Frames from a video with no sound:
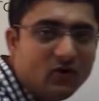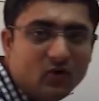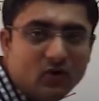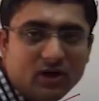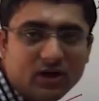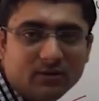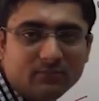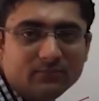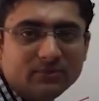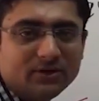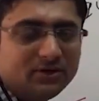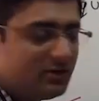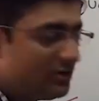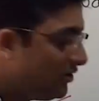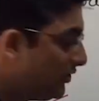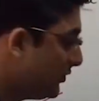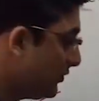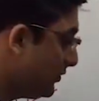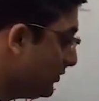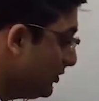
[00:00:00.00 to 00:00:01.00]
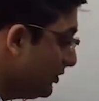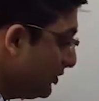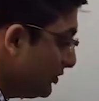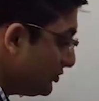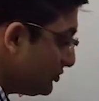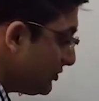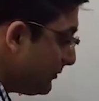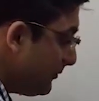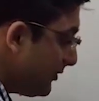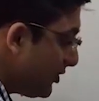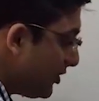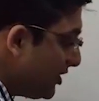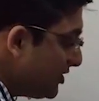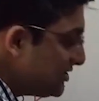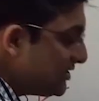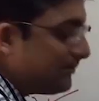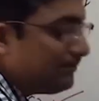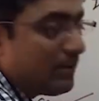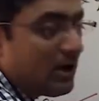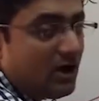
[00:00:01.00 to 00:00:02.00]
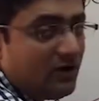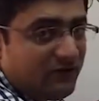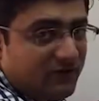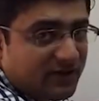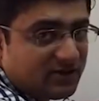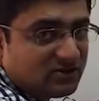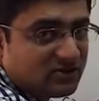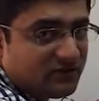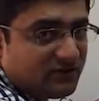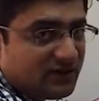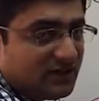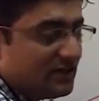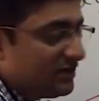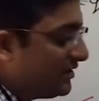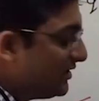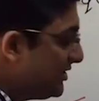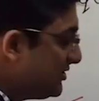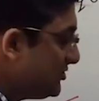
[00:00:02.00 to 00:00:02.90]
a whole number? No. So because the power of x over here